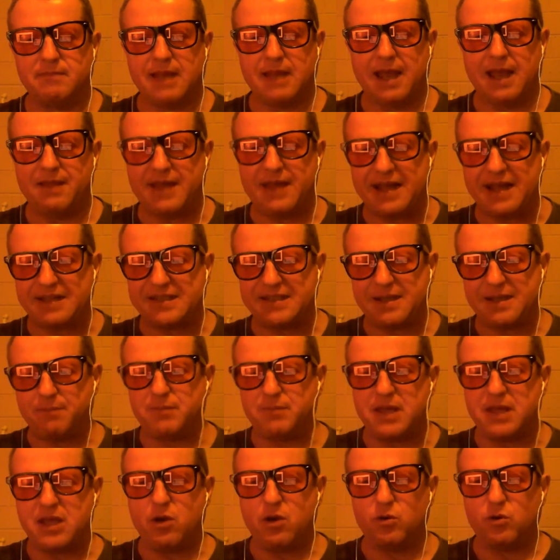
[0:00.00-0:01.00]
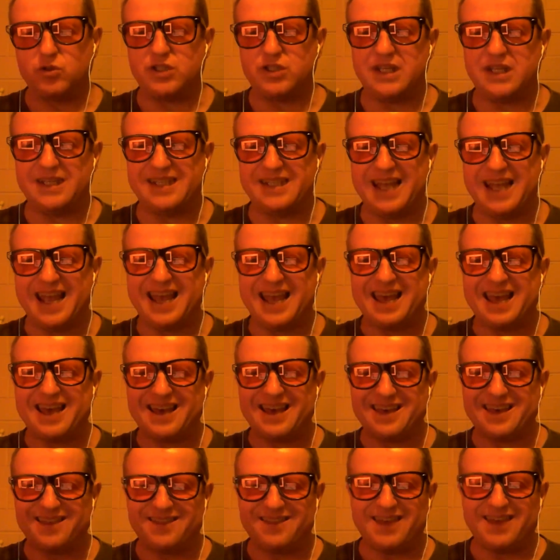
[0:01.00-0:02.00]
And that something else is
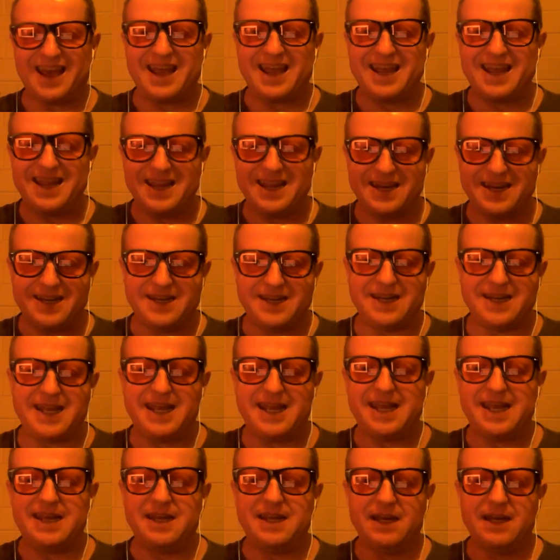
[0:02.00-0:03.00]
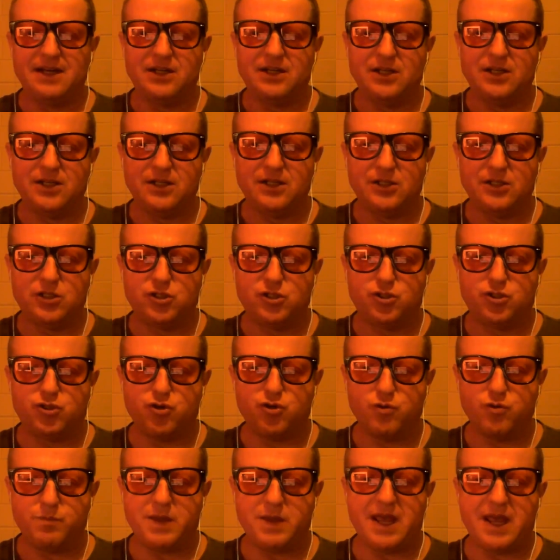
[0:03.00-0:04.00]
they need
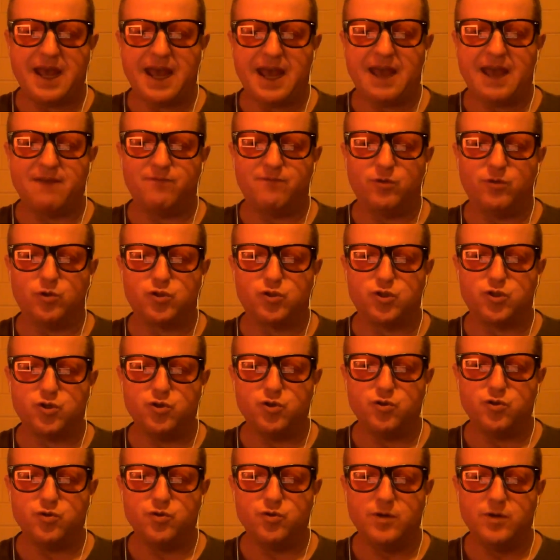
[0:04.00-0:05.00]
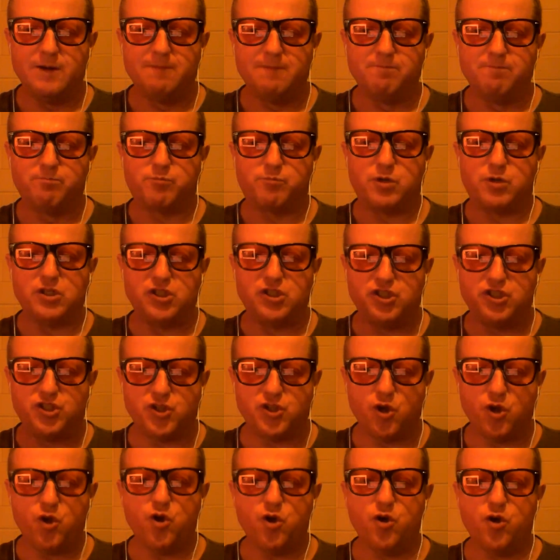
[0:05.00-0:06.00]
to be able to
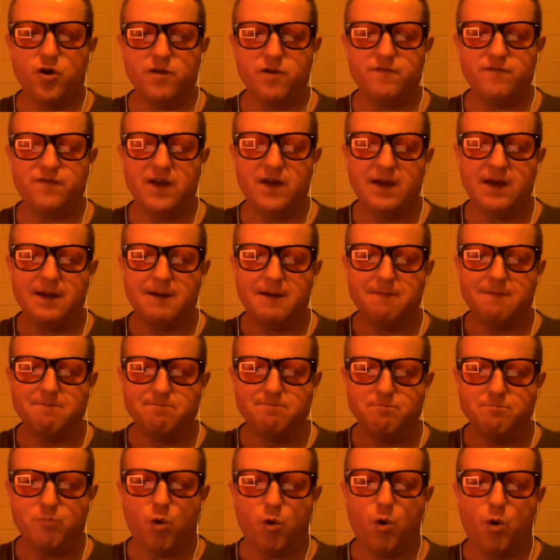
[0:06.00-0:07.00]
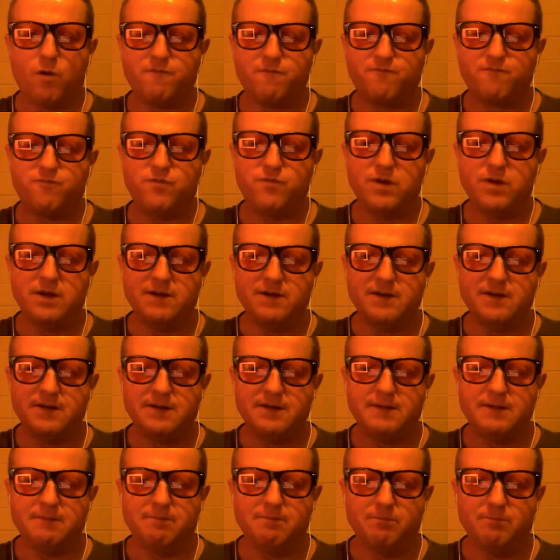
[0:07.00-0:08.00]
preserve more,
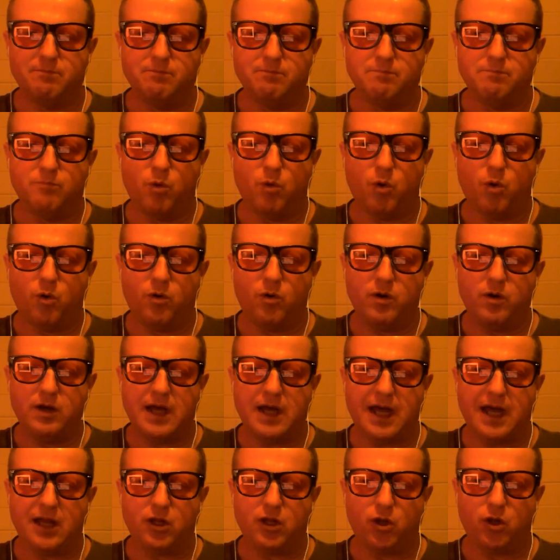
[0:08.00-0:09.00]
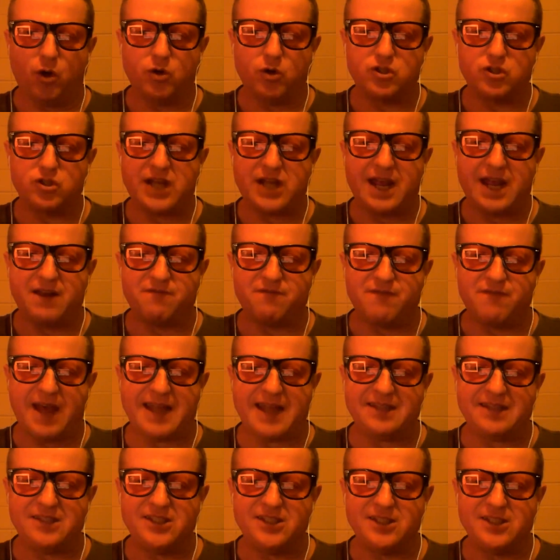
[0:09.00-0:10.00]
more uh, long chain
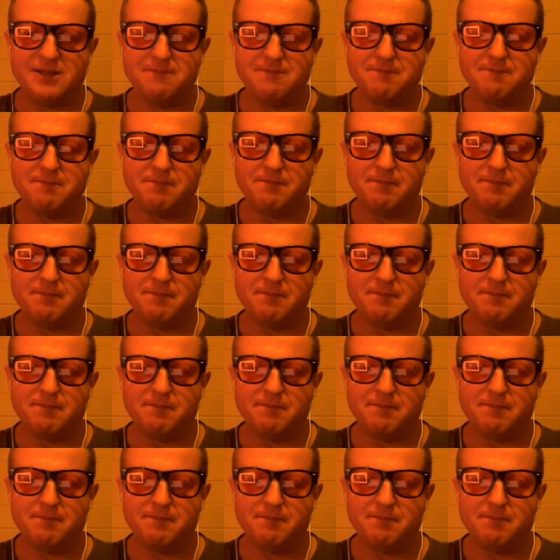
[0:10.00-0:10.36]
fats